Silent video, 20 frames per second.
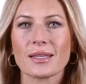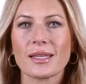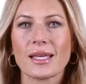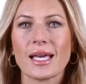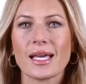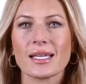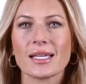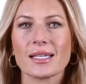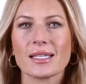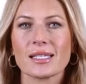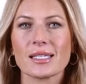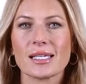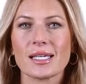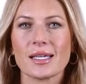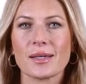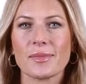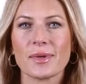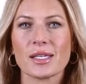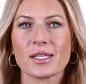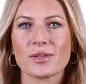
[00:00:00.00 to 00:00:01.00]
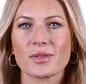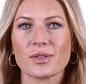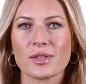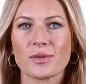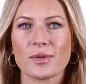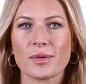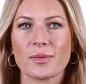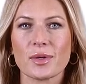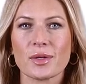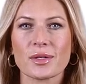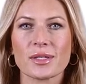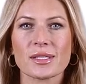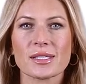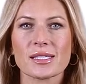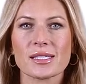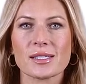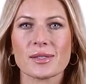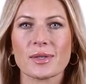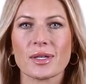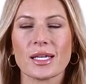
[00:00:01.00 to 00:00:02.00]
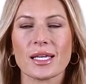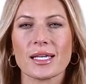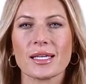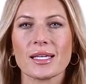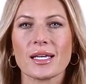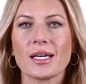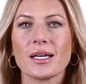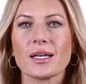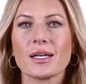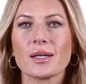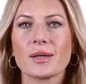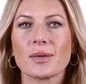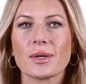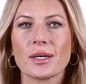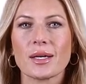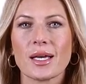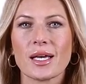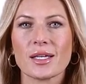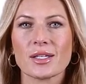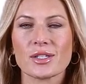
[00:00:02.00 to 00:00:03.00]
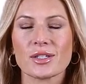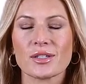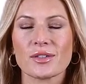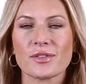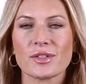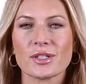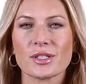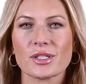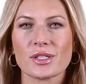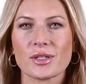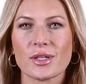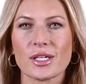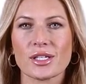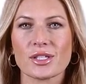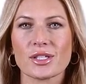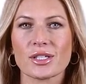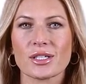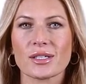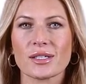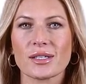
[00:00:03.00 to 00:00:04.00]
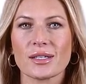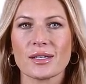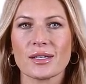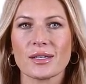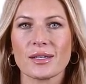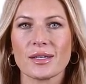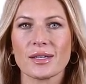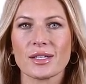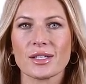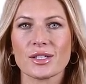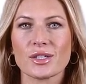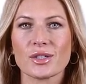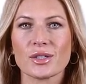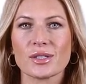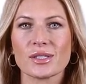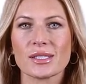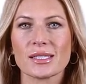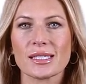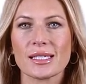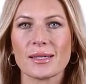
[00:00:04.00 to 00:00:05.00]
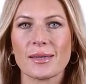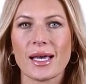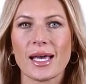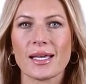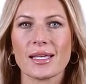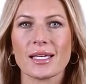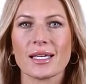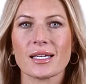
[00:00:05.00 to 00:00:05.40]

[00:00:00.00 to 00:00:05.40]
Back in the database with the reports displayed, we'll enter the first question. Control C back